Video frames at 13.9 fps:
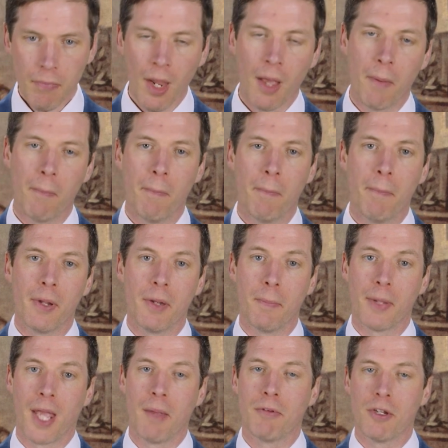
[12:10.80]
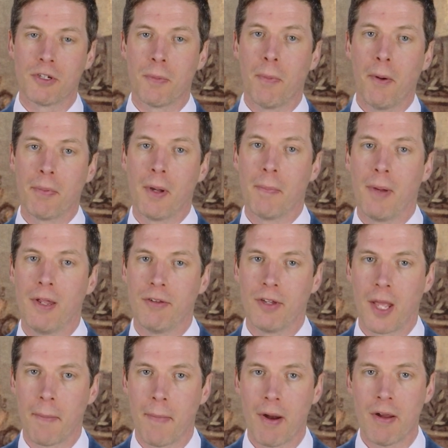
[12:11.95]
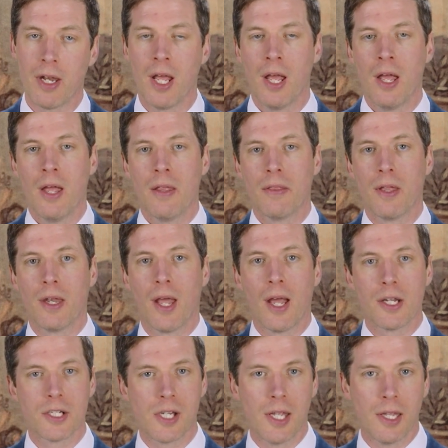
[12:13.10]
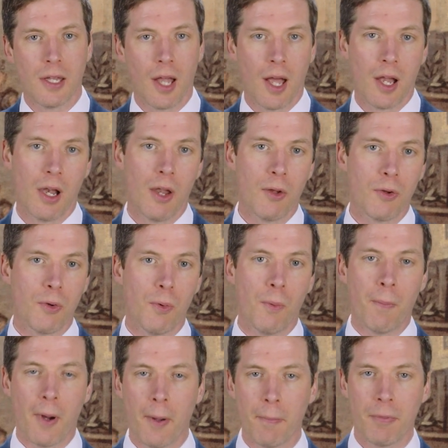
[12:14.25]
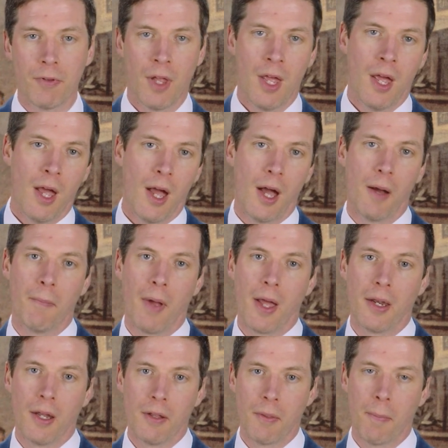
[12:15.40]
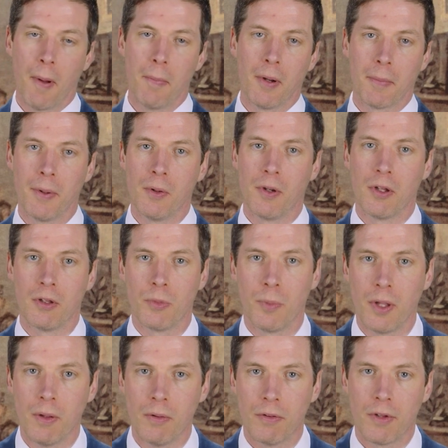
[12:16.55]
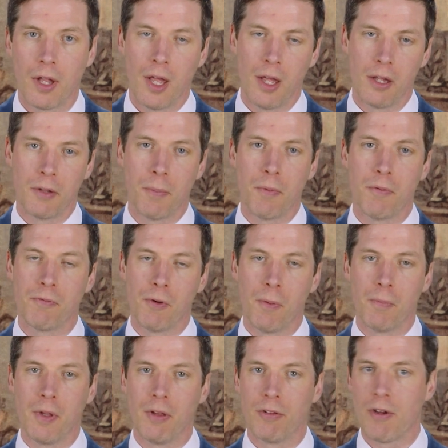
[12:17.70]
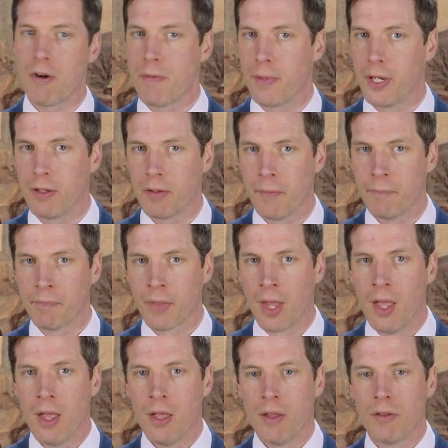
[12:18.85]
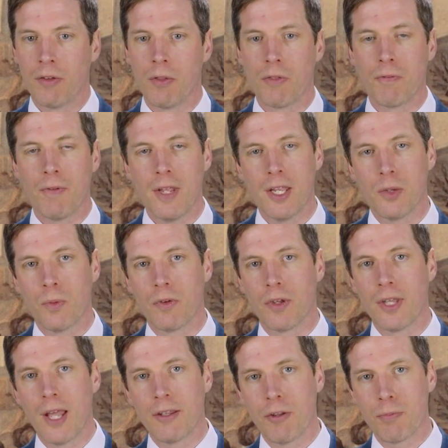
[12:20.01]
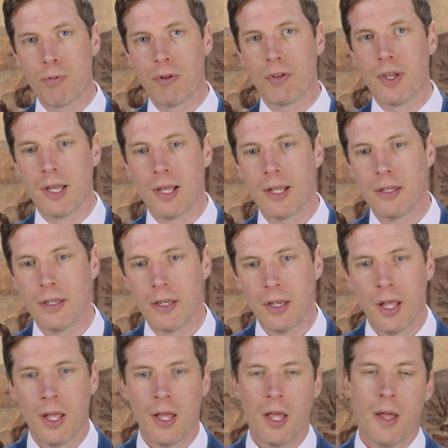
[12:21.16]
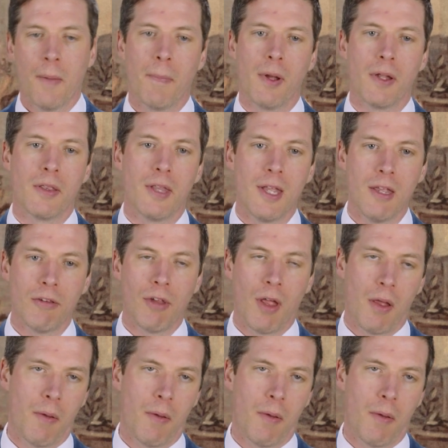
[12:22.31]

But it became such a popular place to get married that actually local pubs and other public buildings were used to perform these ceremonies. So the Fleet was a debtor's prison in London, but these